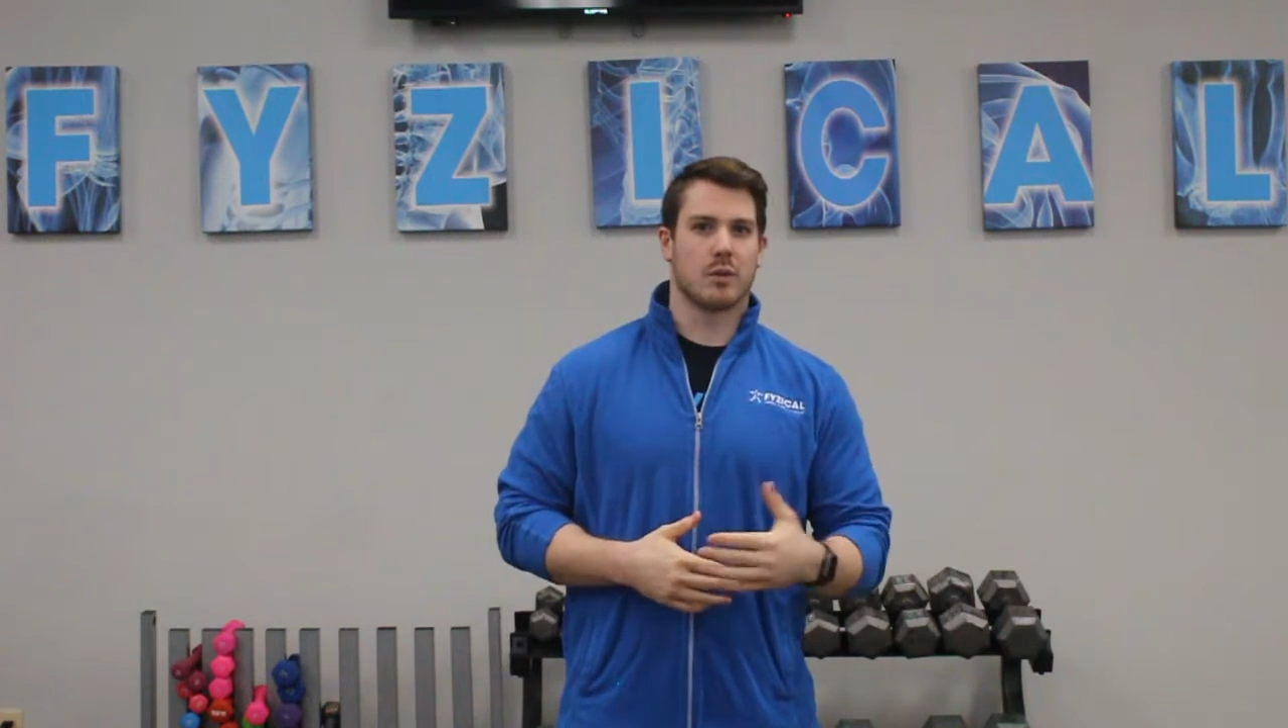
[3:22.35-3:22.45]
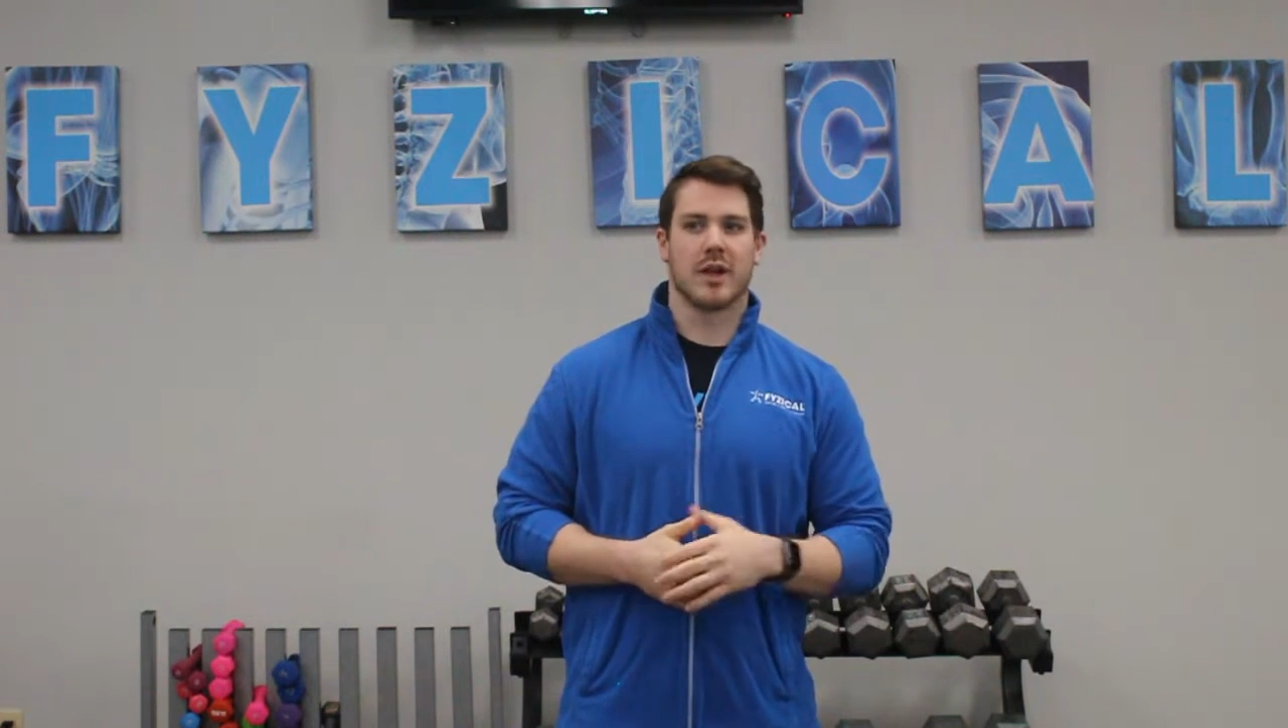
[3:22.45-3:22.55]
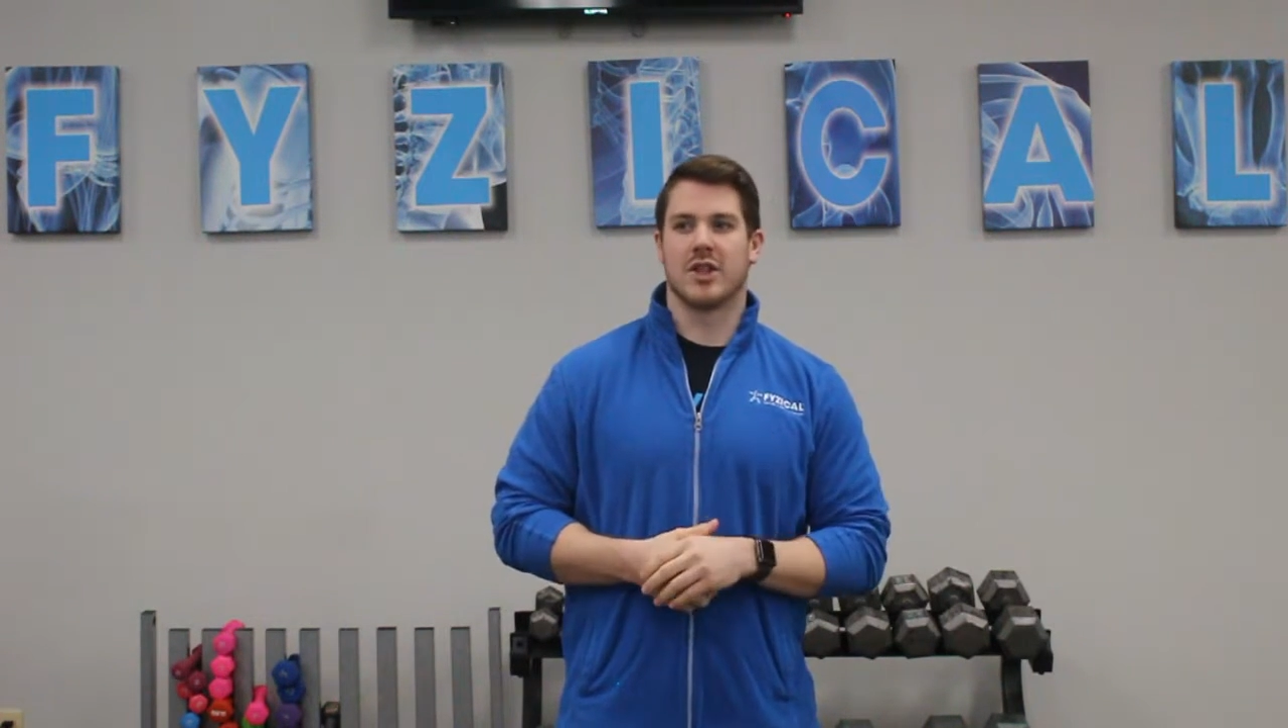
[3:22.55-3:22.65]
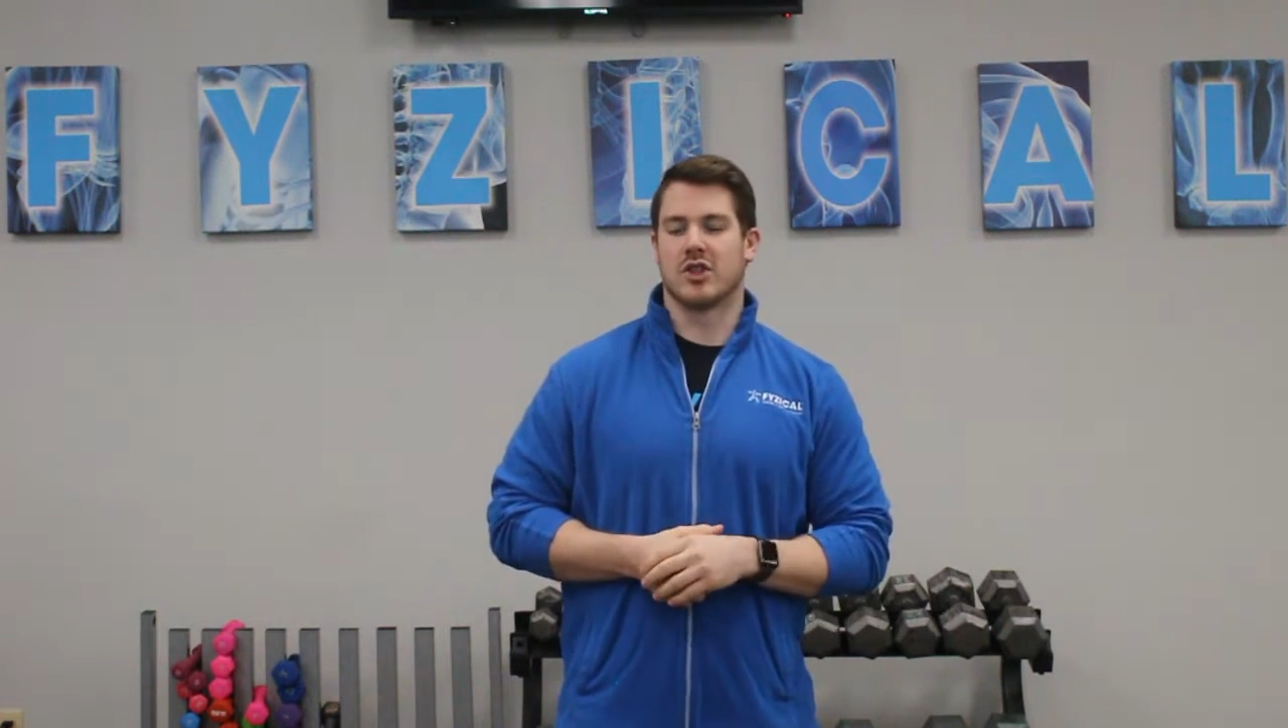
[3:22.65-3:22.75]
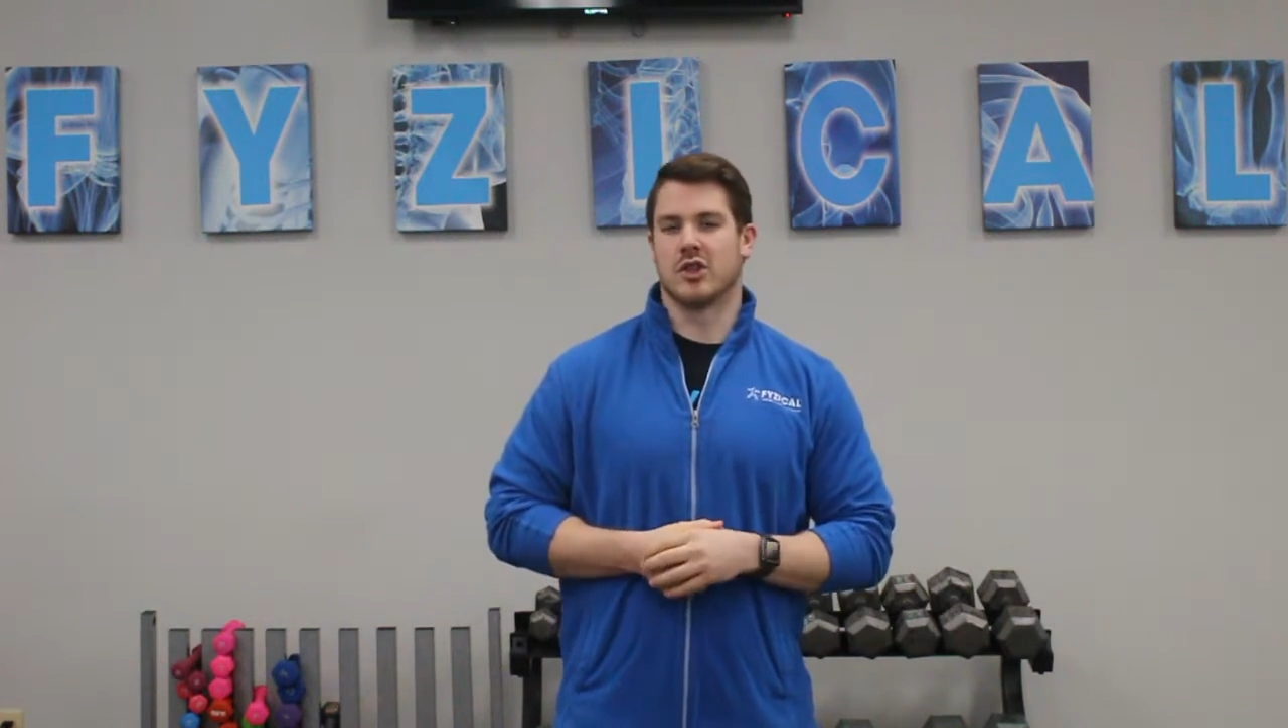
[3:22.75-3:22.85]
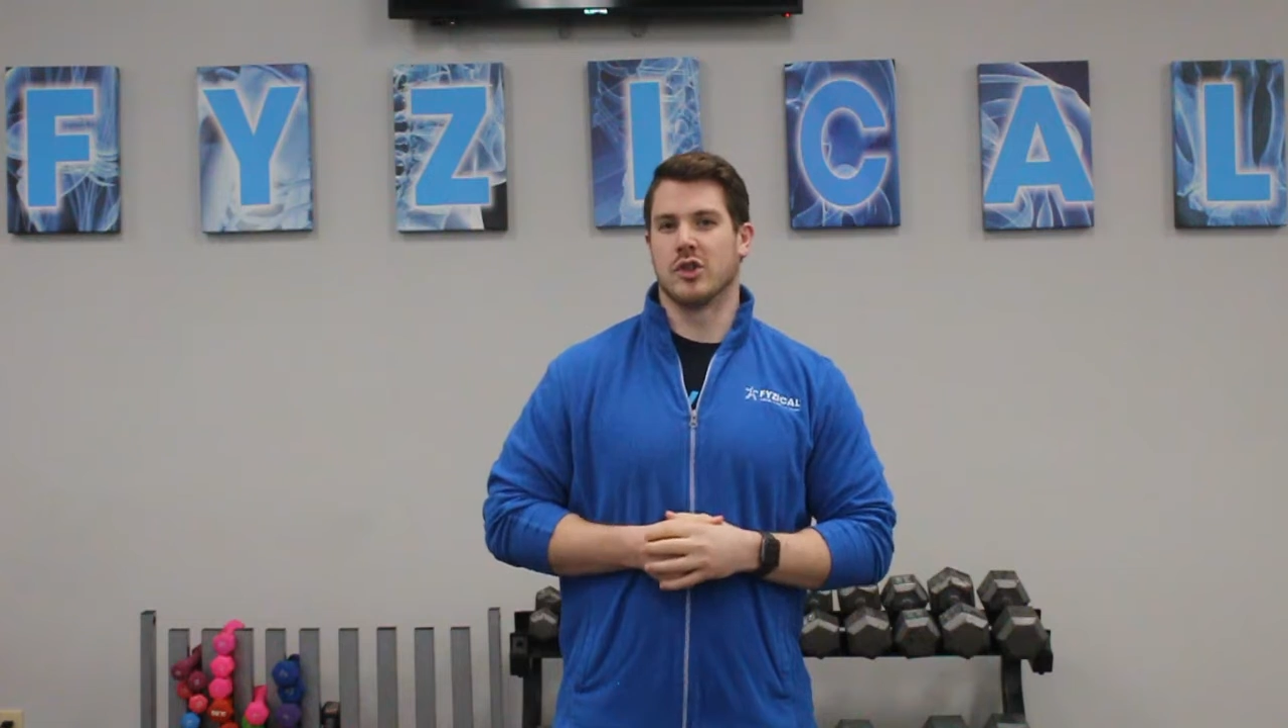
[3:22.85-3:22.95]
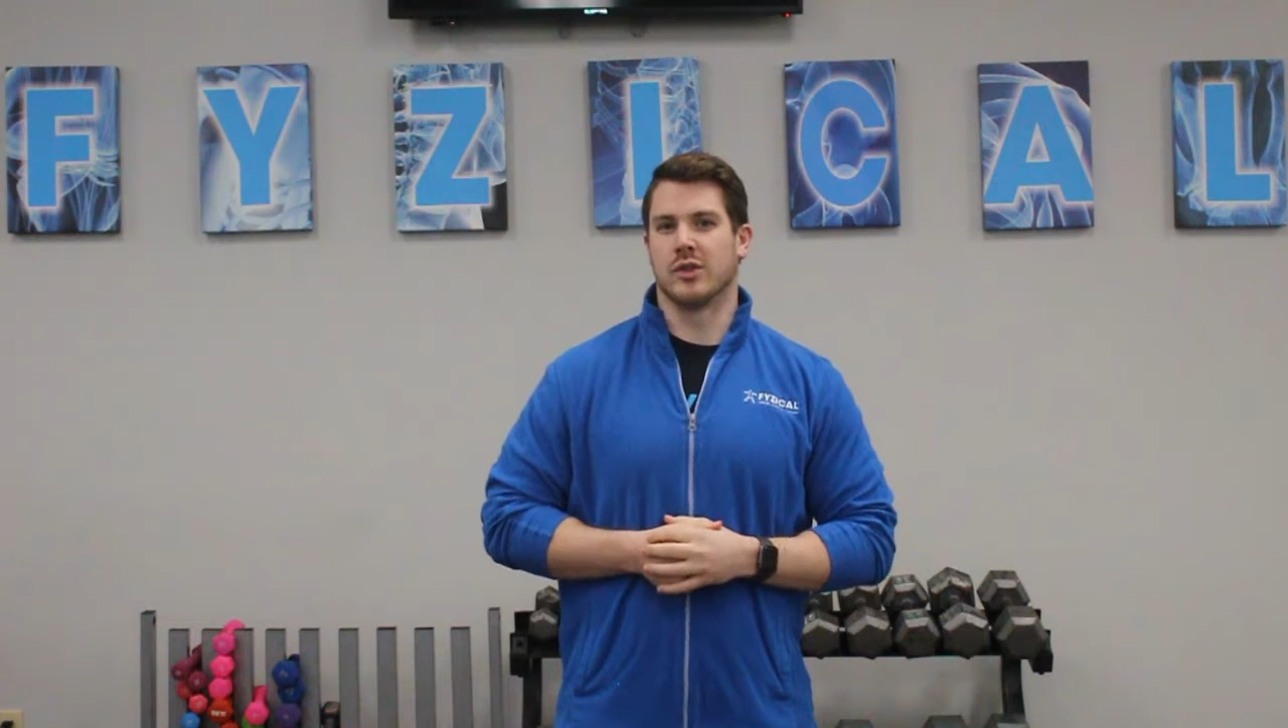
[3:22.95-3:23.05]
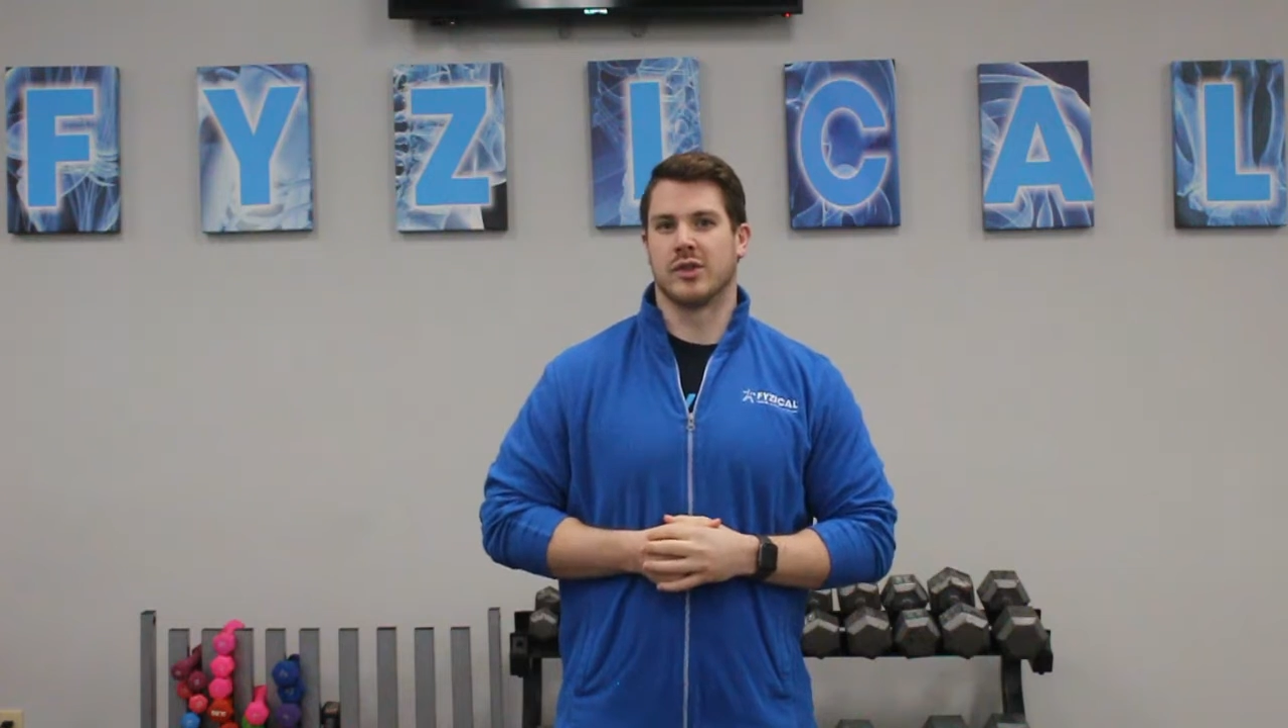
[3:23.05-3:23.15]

reintroduce